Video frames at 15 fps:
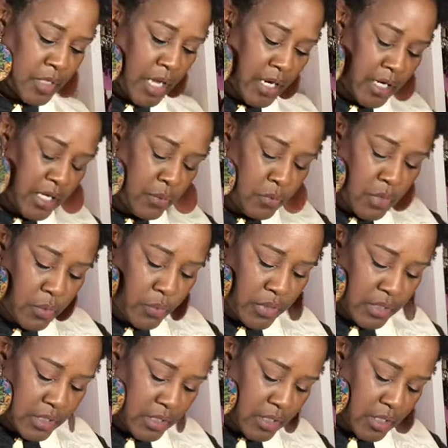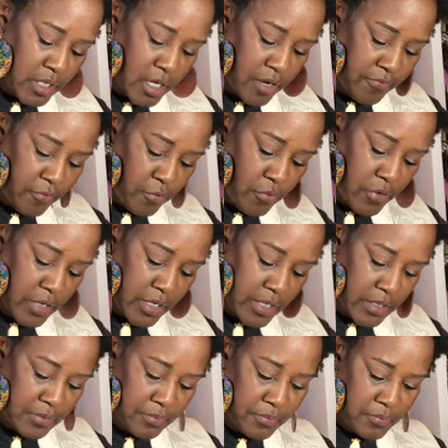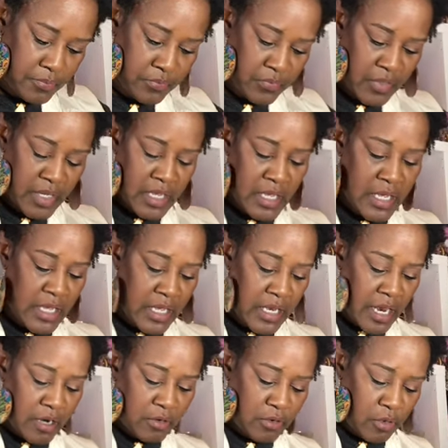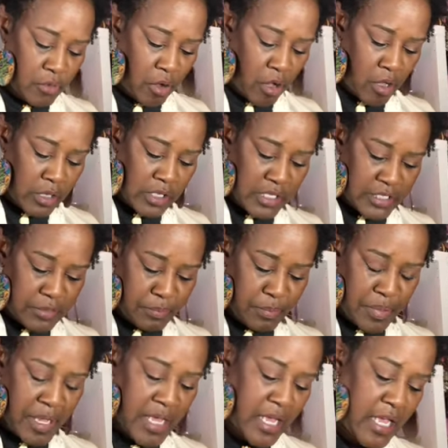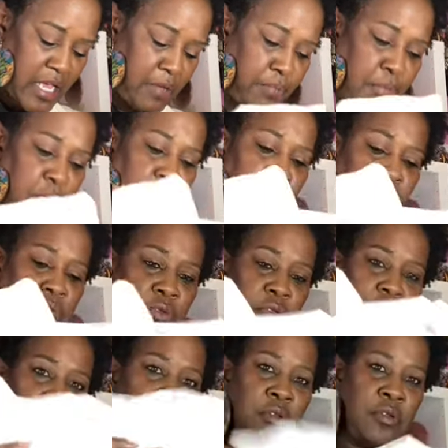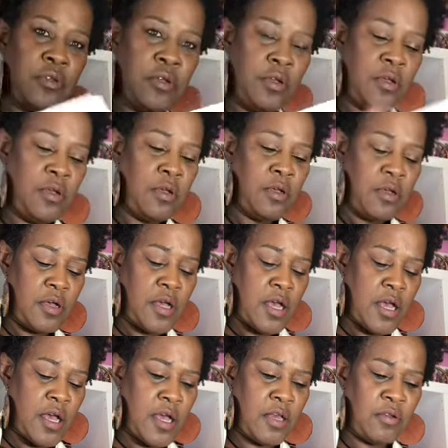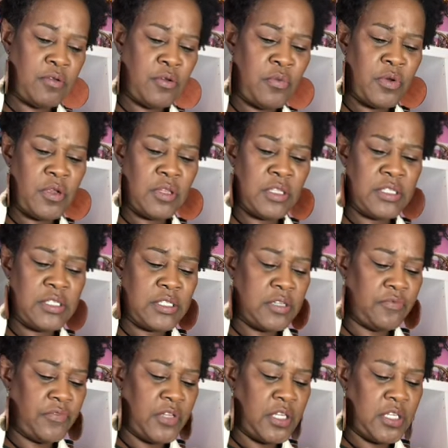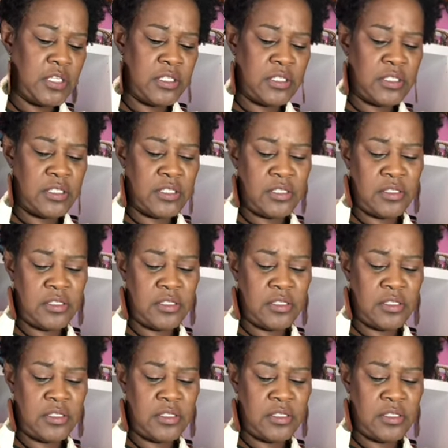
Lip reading: I need one with a cover on it. And I don't know, all these papers. I don't know what all this stuff is.